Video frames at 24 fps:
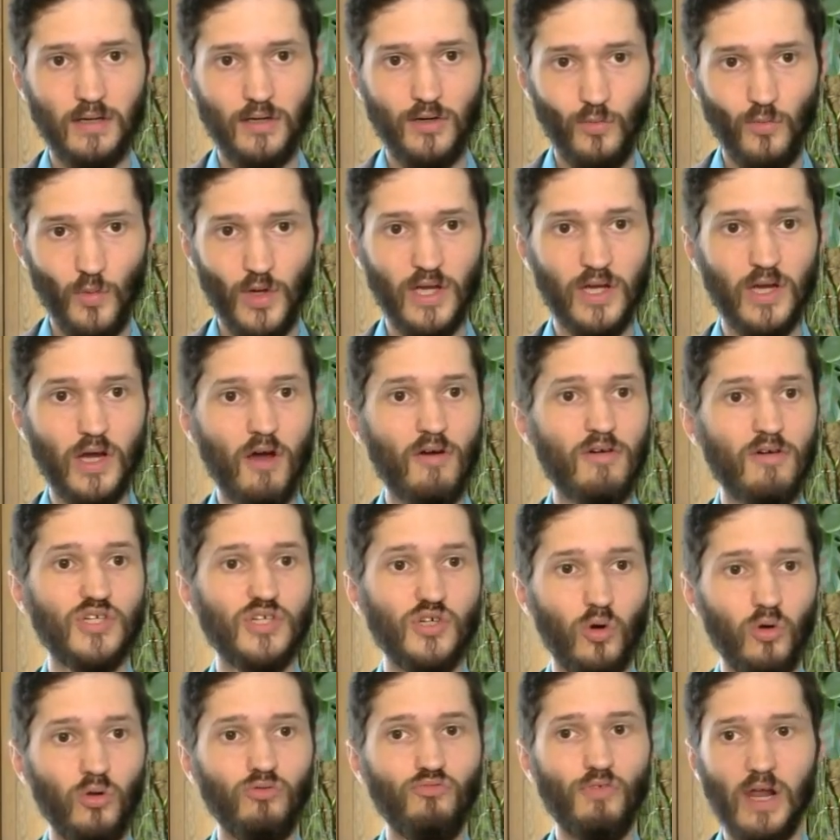We encourage
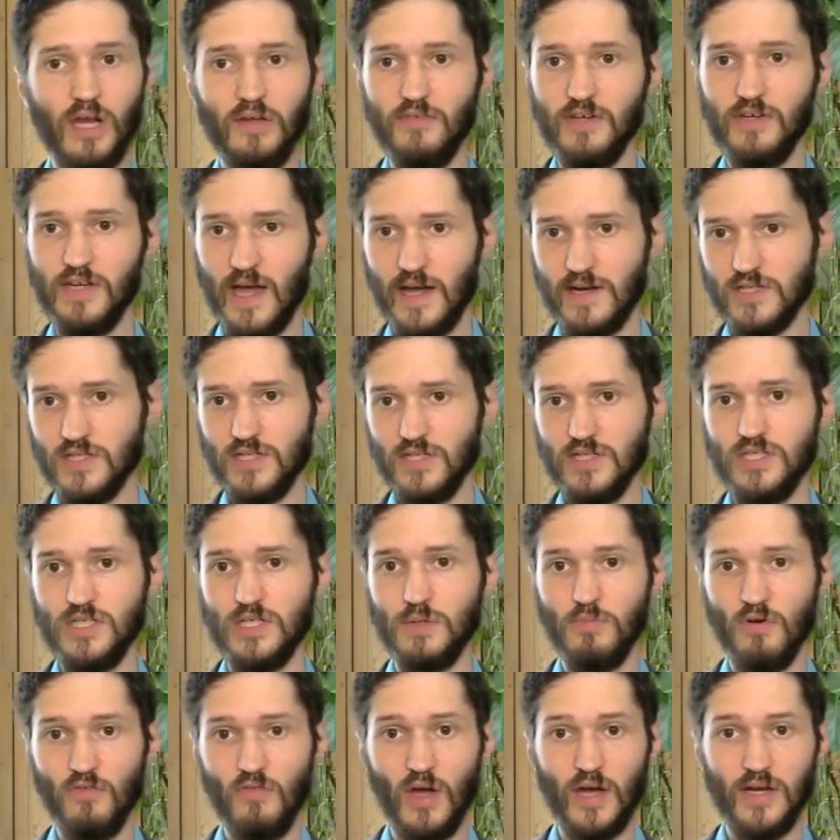all relevant actors to
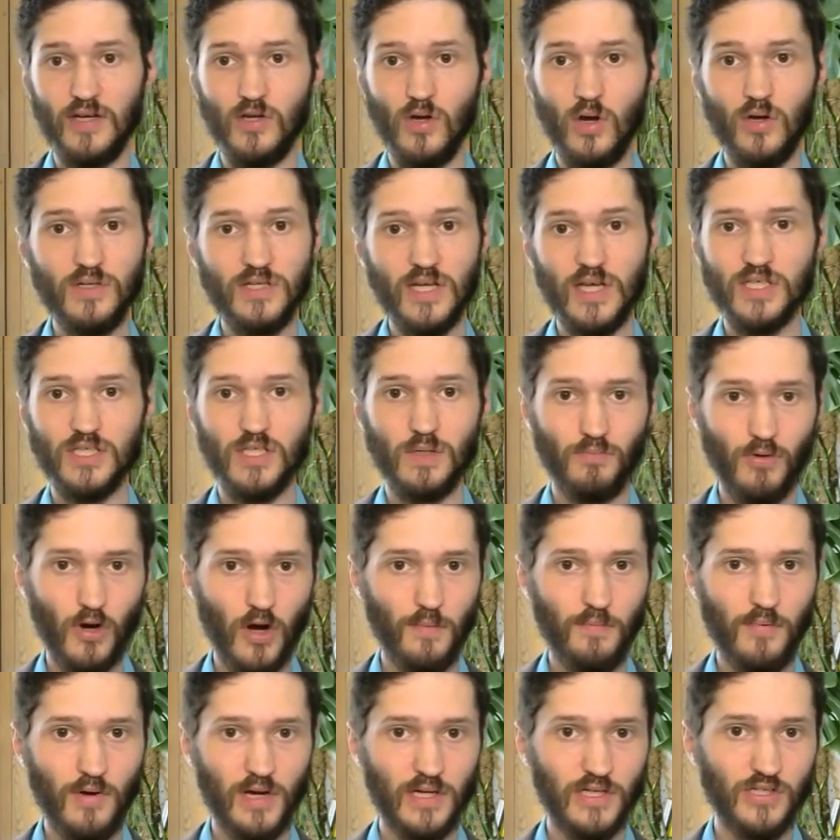provide
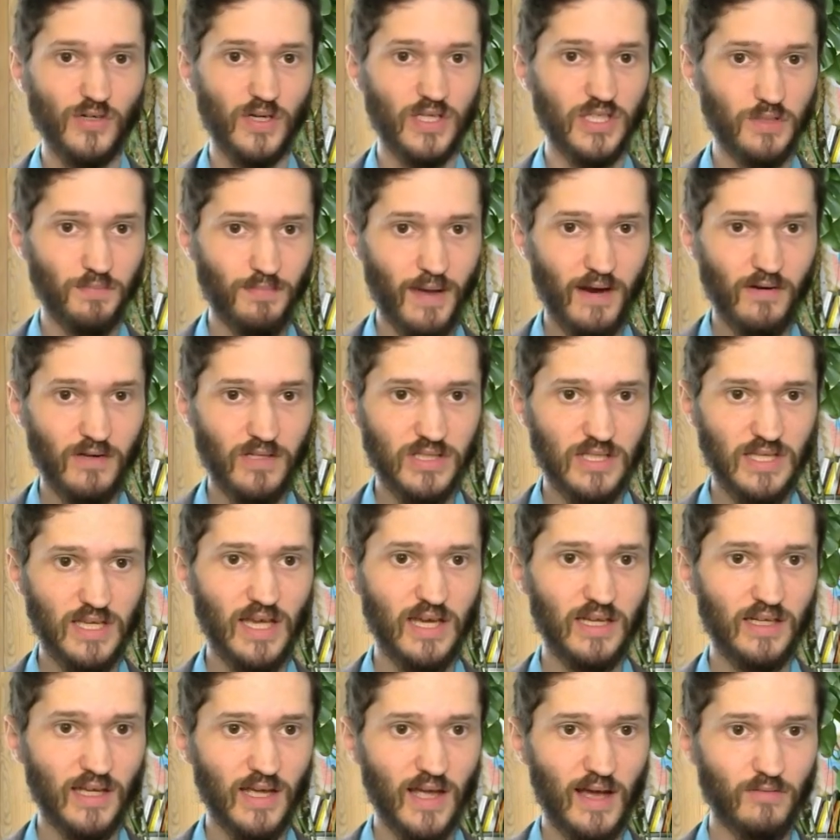context-appropriate transparency
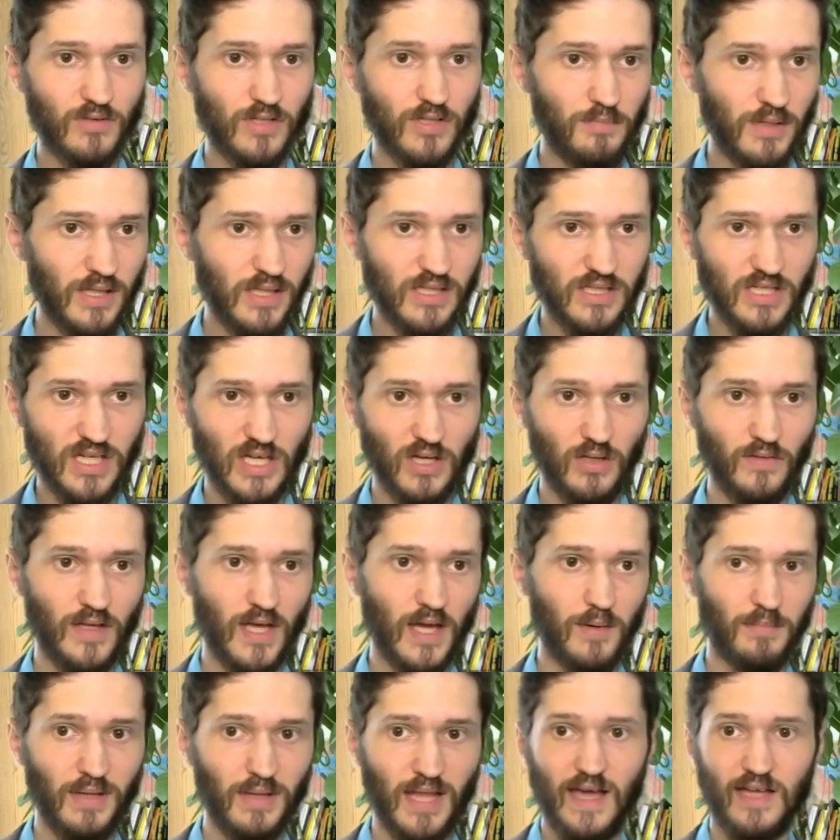and accountability on
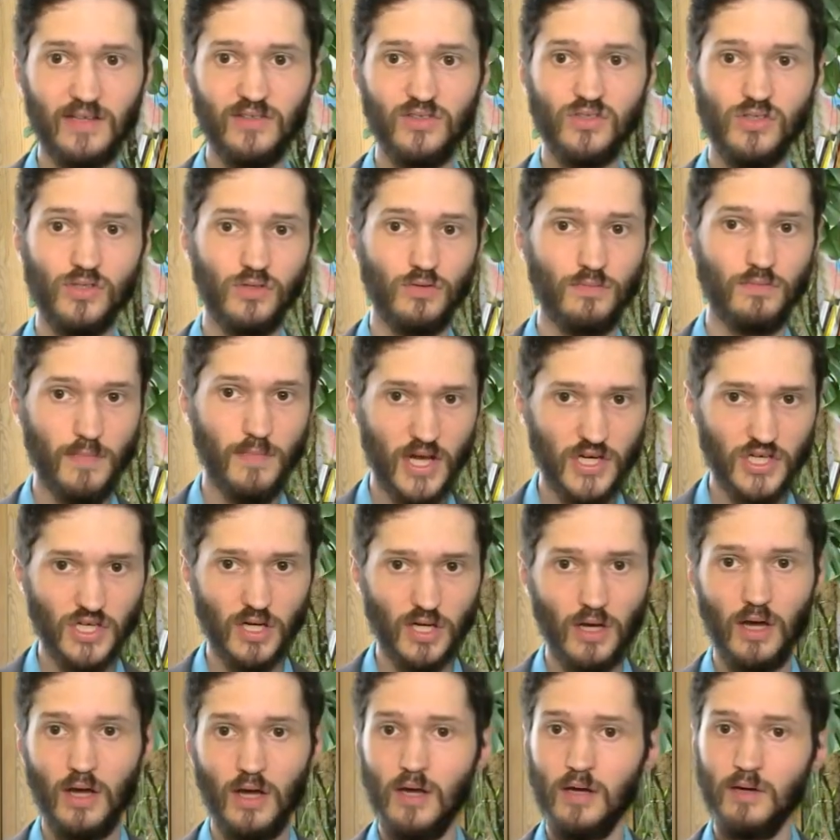their plans to
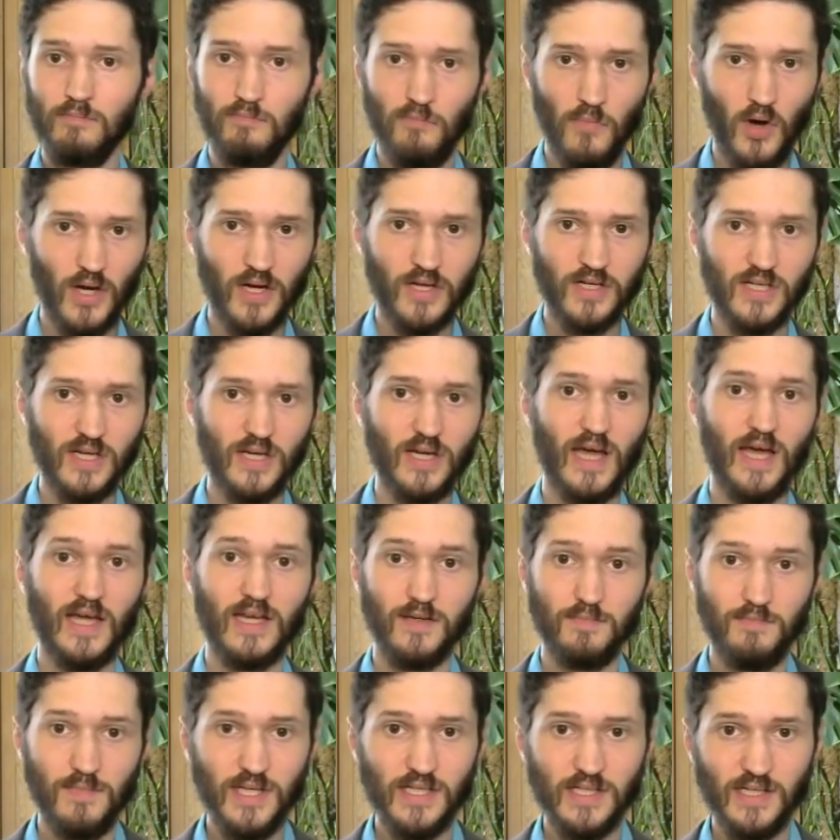measure, monitor,
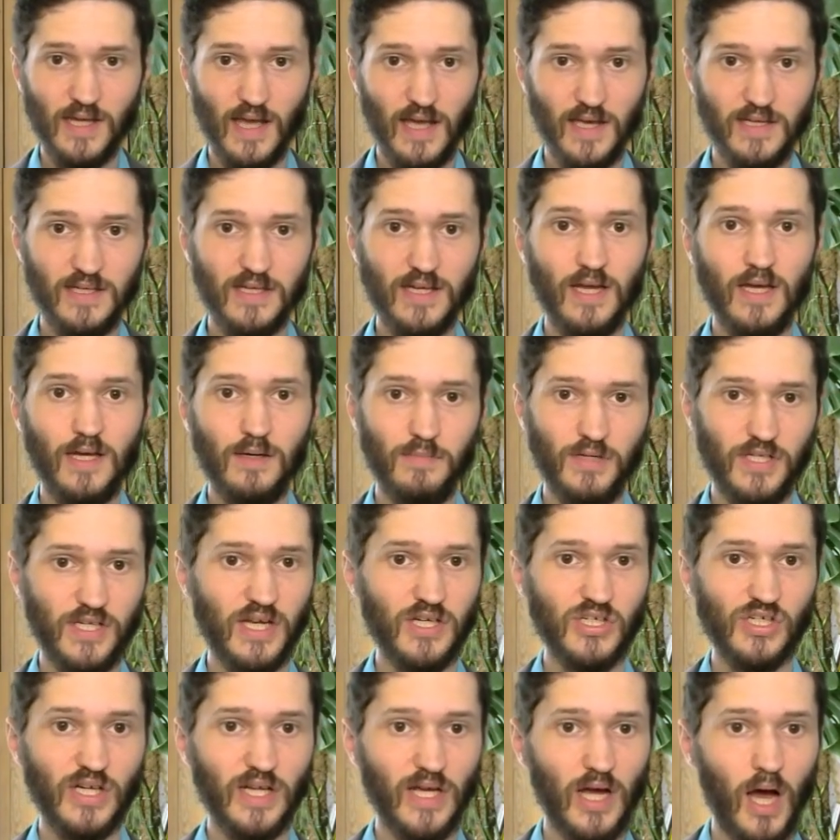and mitigate
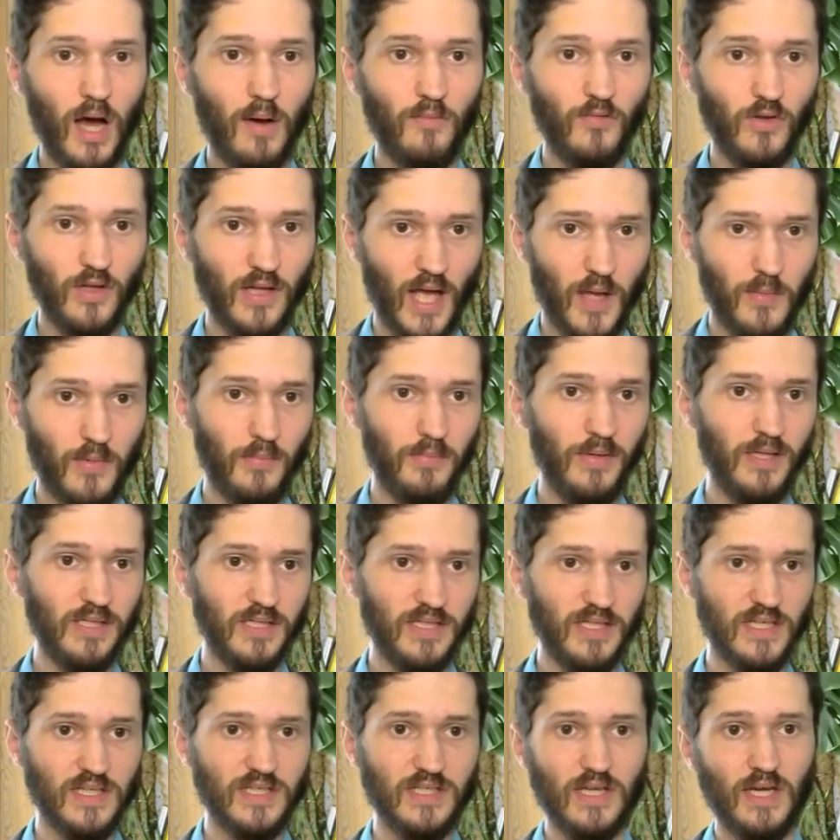potentially harmful
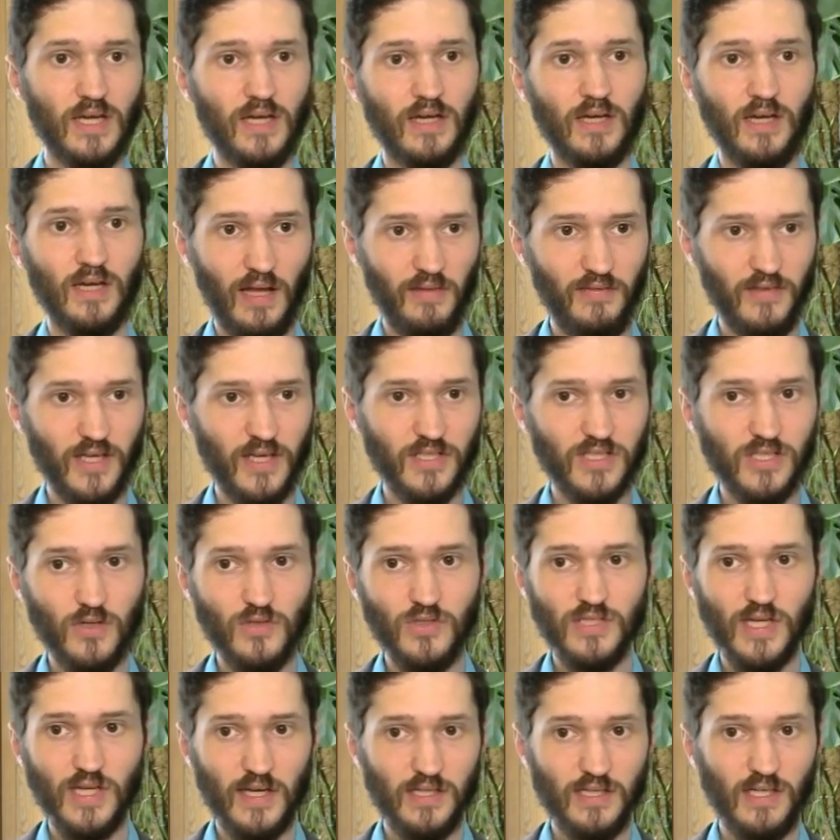capabilities and the
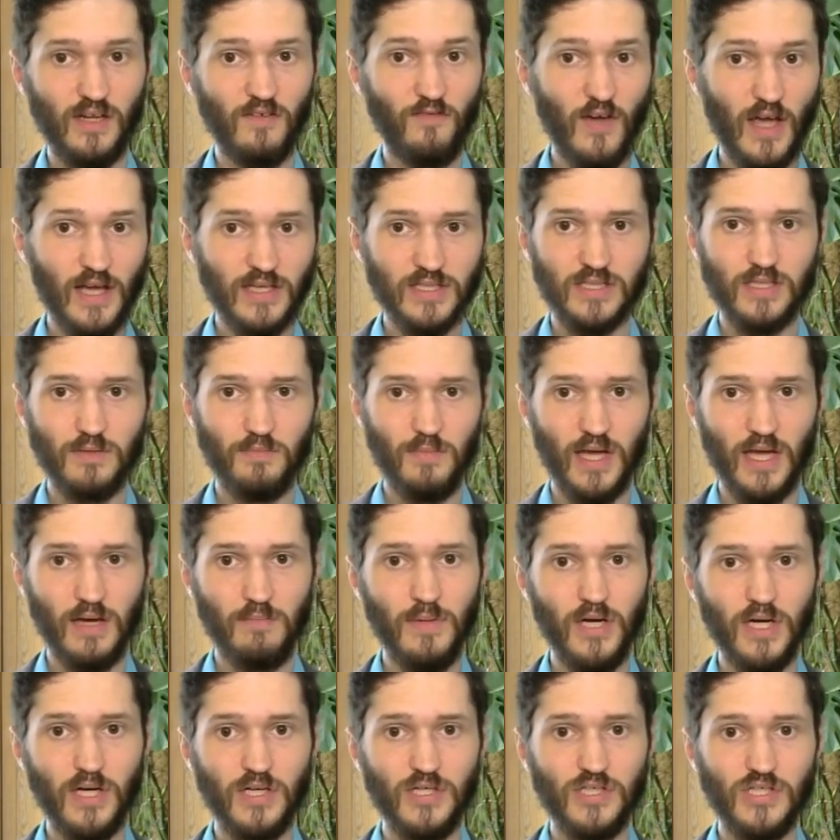associated effects that may
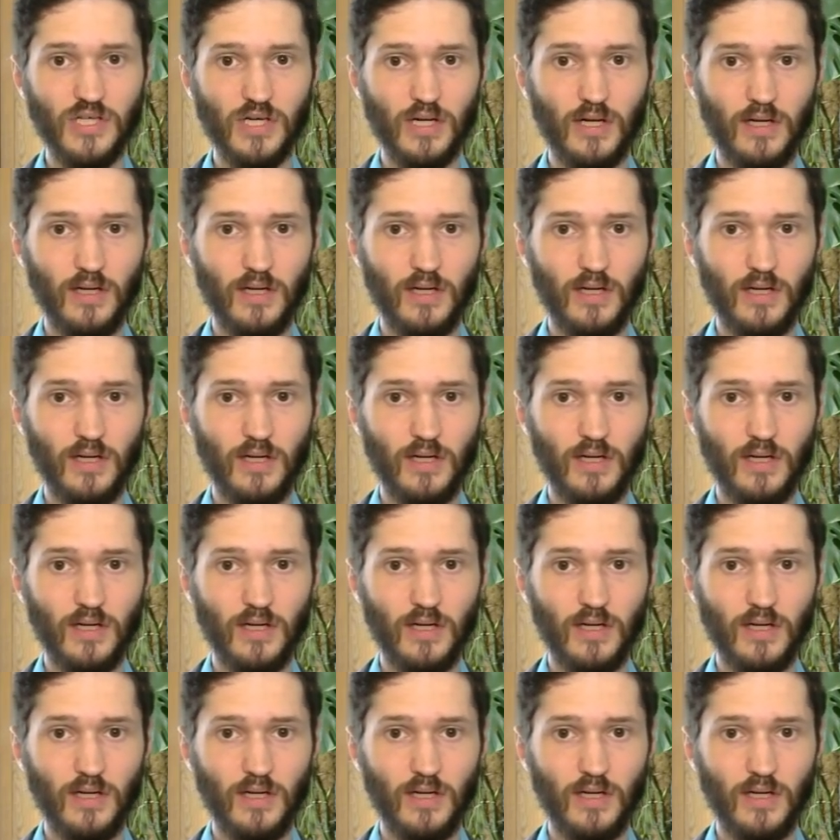emerge,